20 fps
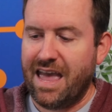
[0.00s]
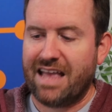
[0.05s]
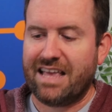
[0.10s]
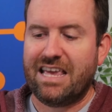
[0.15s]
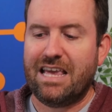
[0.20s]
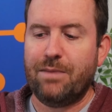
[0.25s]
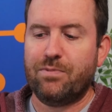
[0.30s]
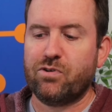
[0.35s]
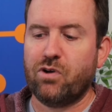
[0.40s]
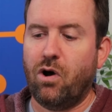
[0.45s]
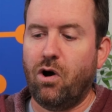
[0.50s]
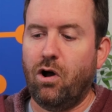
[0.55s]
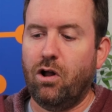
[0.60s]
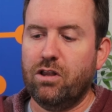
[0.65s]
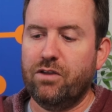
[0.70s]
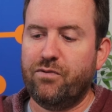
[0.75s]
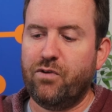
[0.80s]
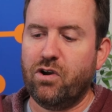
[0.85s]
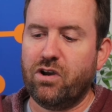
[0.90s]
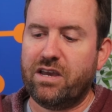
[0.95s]
and keeps
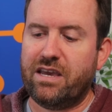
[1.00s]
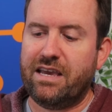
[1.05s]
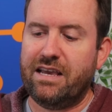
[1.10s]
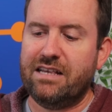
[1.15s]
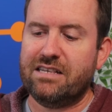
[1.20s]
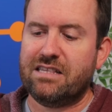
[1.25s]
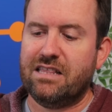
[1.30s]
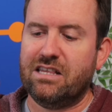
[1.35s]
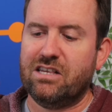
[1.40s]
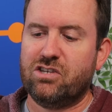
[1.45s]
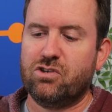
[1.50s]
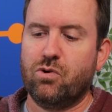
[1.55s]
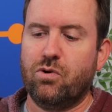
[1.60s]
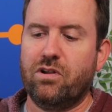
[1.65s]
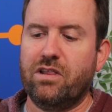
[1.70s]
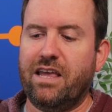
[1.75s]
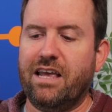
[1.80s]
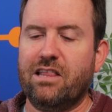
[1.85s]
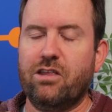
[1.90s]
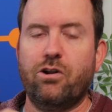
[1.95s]
all of your keys in this sort
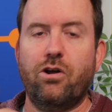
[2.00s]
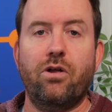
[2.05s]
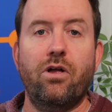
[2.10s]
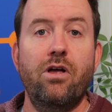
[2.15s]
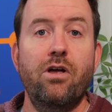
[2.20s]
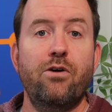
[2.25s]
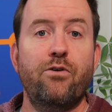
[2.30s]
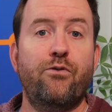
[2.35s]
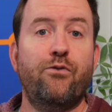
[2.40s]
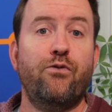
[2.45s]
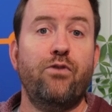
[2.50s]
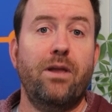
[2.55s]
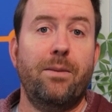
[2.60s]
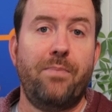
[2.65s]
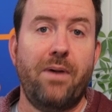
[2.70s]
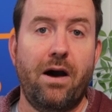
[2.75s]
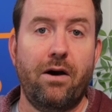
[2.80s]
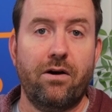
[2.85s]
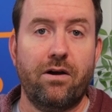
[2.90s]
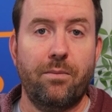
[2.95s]
of like little
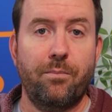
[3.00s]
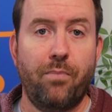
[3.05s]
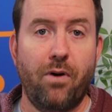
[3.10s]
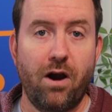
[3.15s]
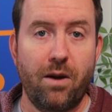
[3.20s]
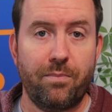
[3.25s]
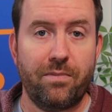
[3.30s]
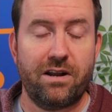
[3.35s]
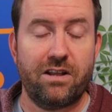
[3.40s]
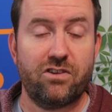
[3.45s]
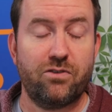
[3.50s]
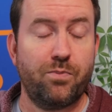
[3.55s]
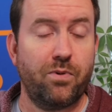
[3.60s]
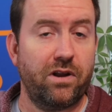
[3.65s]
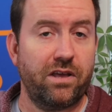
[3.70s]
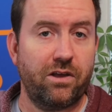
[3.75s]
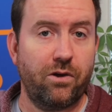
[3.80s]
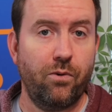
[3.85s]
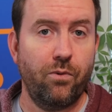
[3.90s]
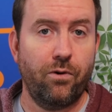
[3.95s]
flip out compartment. It's
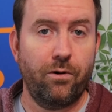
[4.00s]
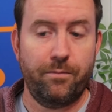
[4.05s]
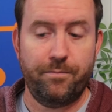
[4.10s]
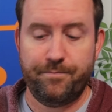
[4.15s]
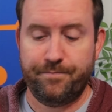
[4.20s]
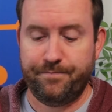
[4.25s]
pretty cool.